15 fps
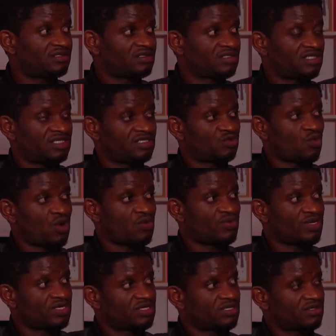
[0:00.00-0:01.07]
since one
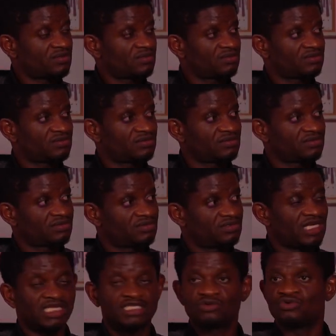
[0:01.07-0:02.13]
week.
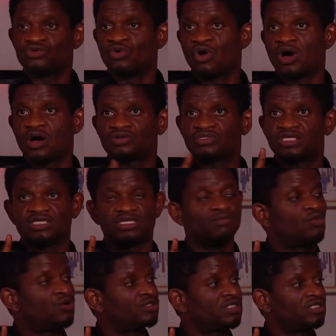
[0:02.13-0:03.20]
Daddy will go out in the
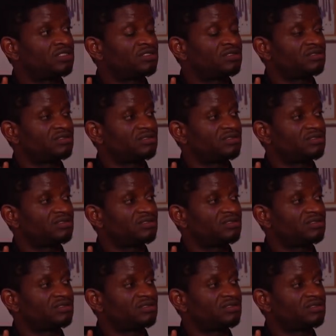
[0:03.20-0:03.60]
morning,